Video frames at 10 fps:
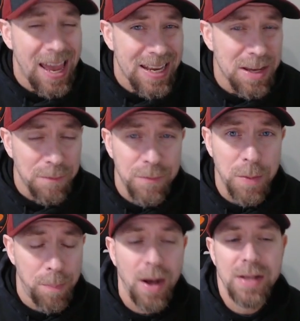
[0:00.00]
any of the
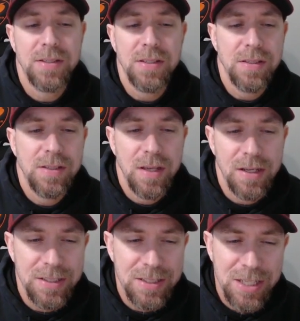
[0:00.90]
bosses
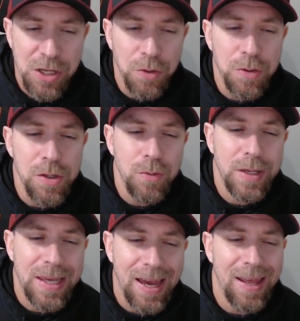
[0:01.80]
until you
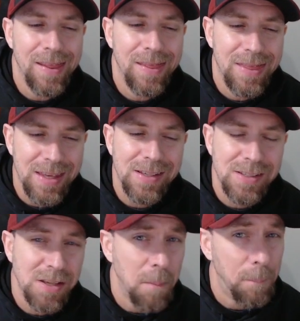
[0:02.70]
get
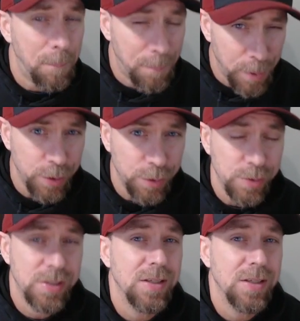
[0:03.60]
these boosts.